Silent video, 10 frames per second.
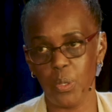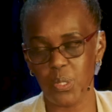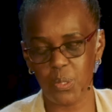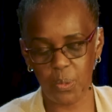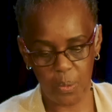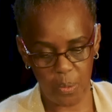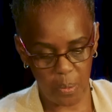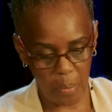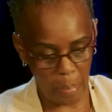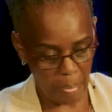
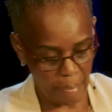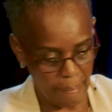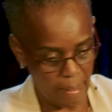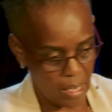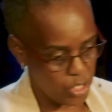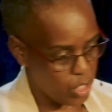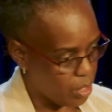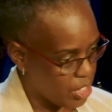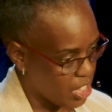also, you know,